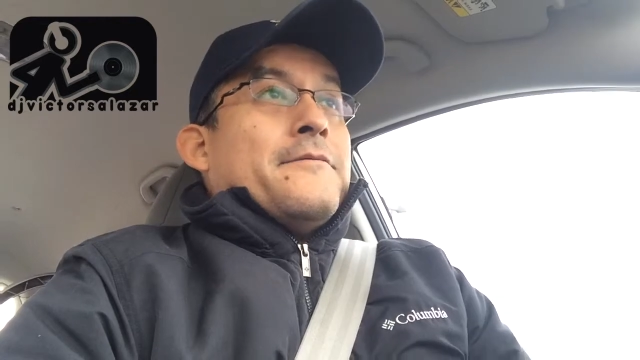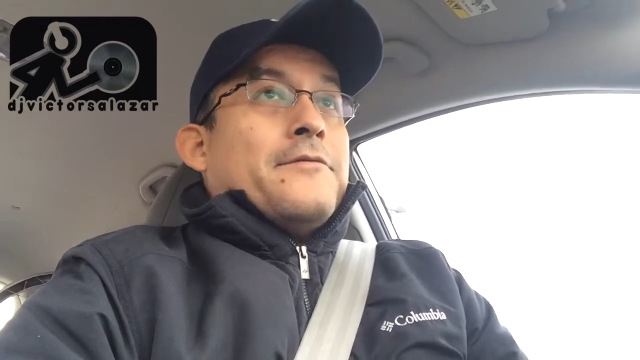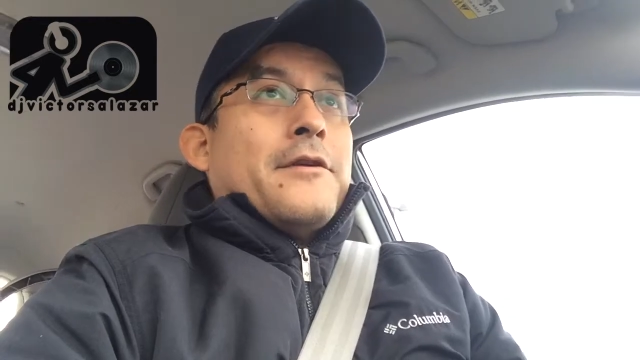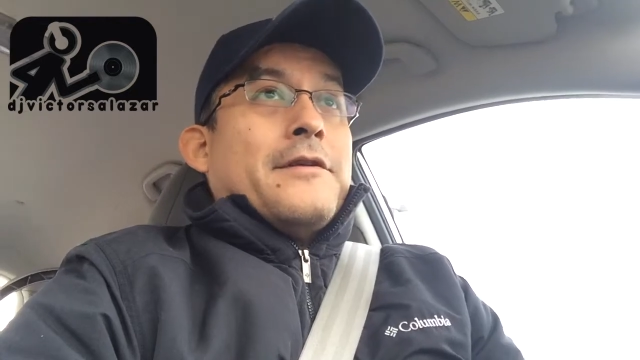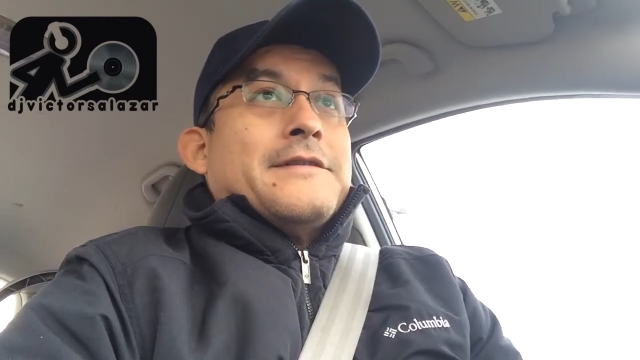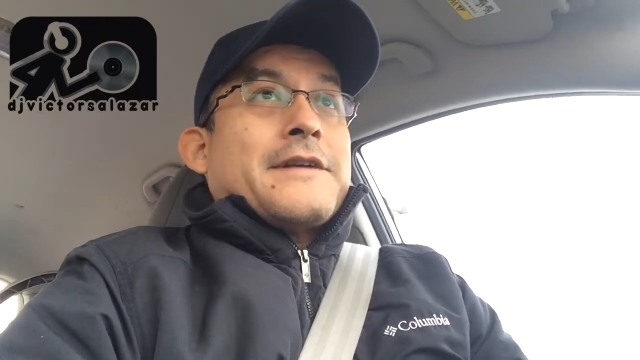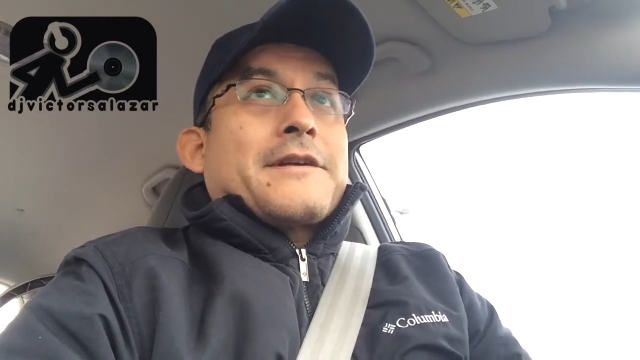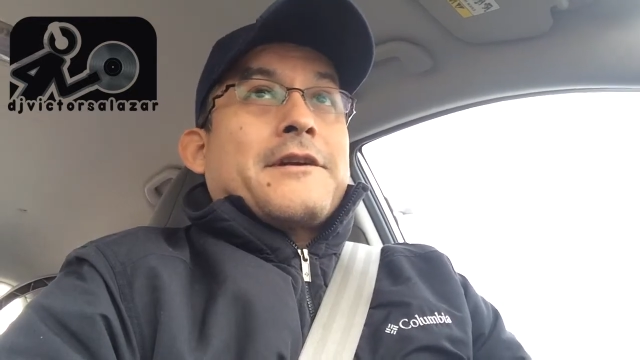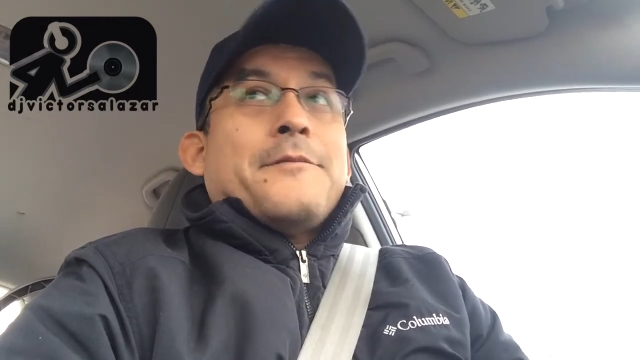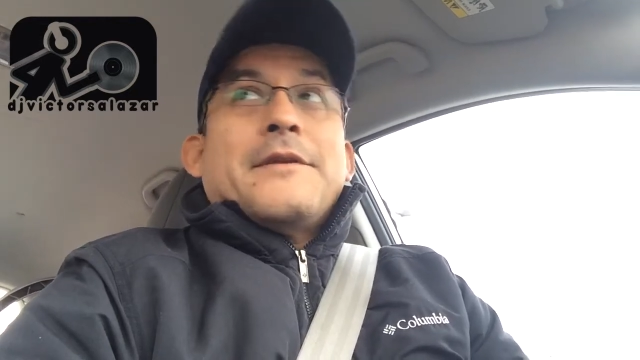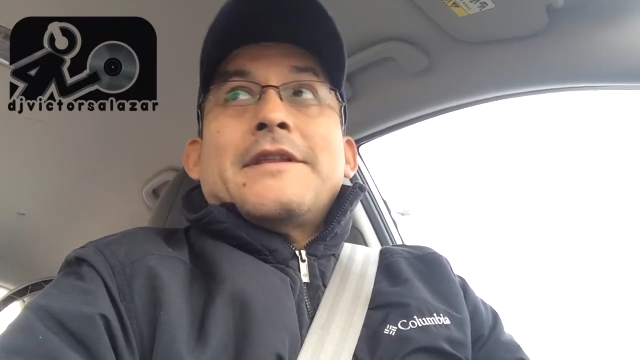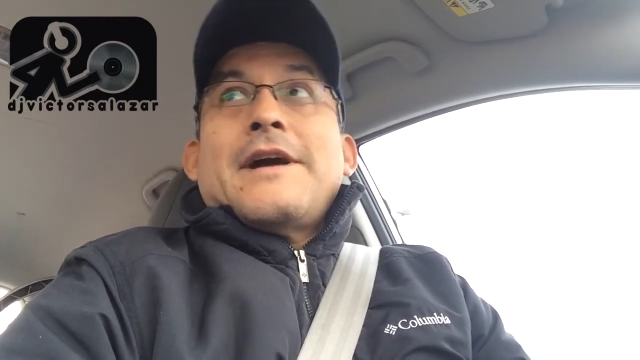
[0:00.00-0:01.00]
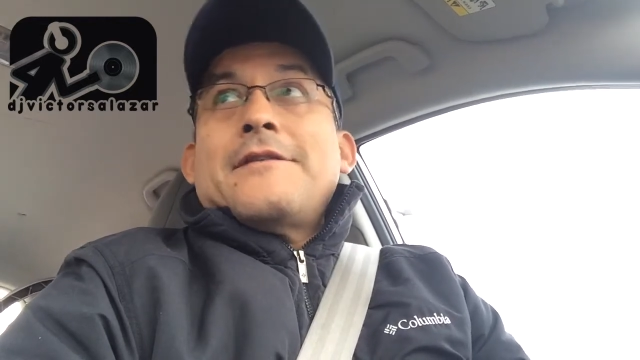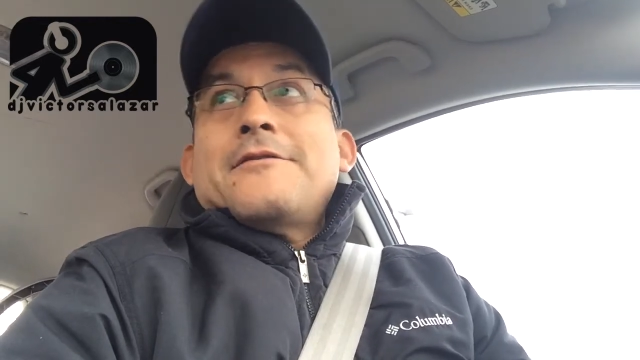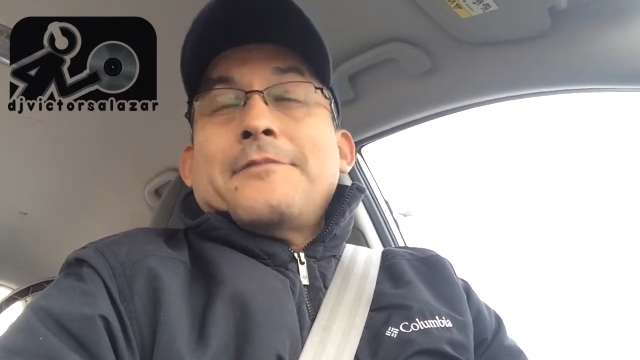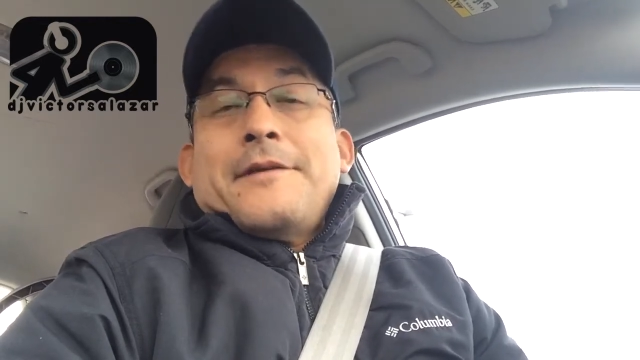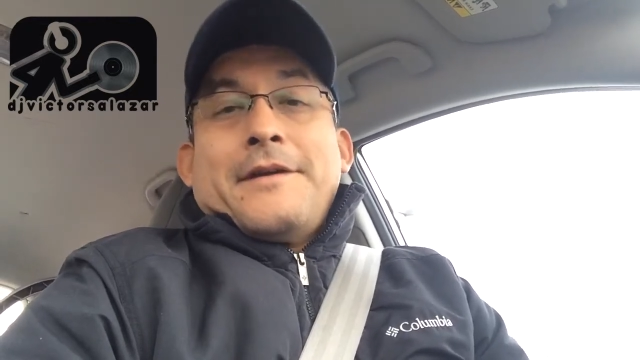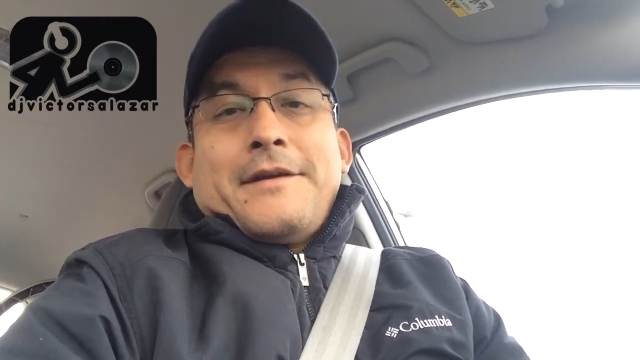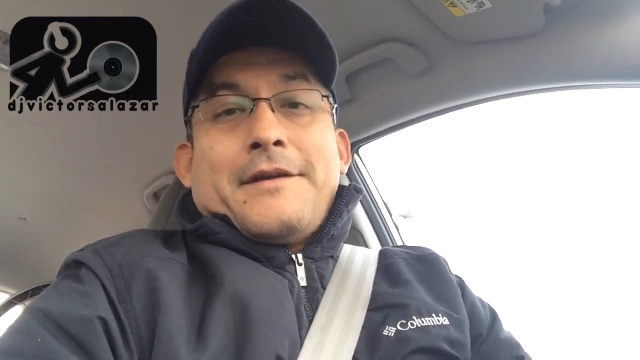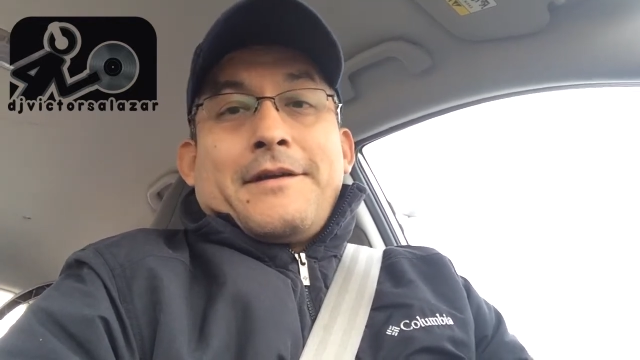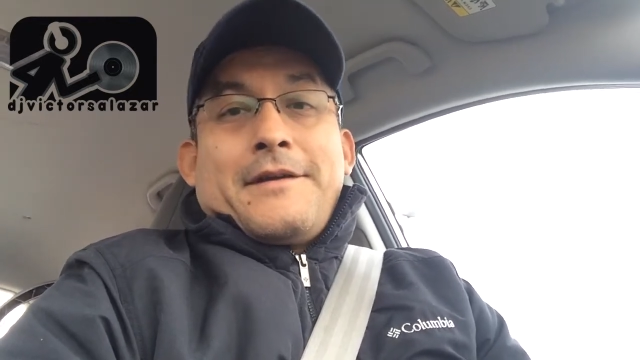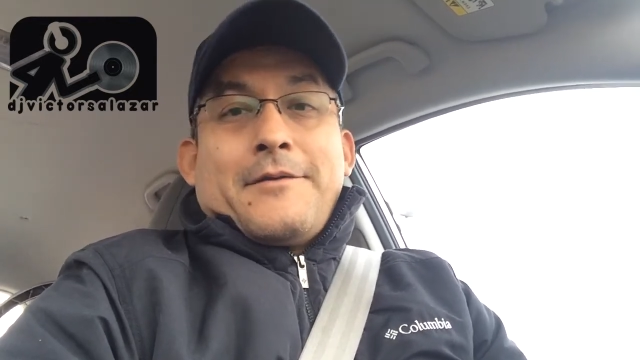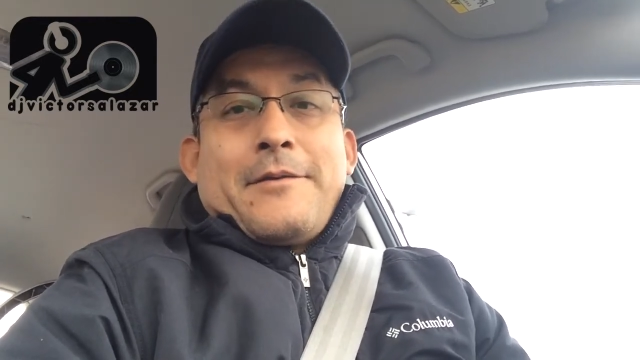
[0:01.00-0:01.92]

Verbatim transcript: Flurries are coming down over here,